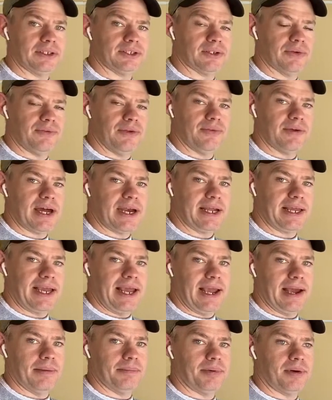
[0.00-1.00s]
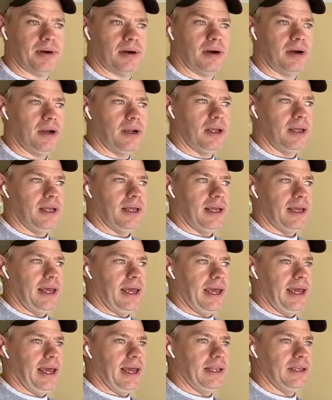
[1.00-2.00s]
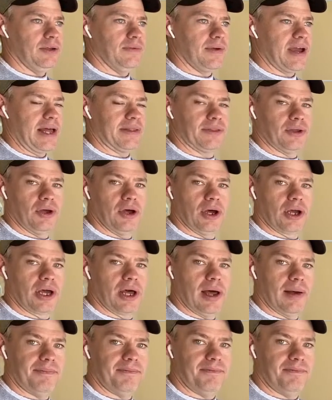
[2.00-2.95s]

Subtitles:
So if you've got a camper and you've got the hookup